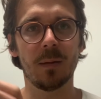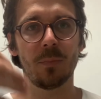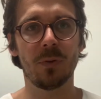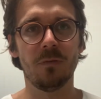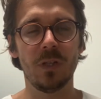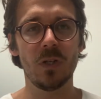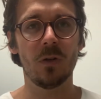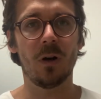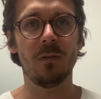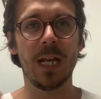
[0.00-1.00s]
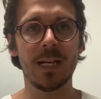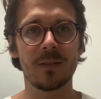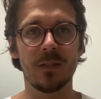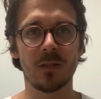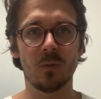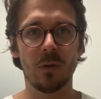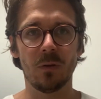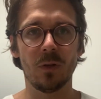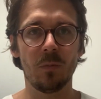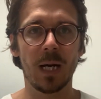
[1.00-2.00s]
provision of an asset to a
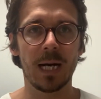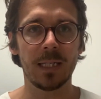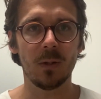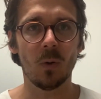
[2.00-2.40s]
third party,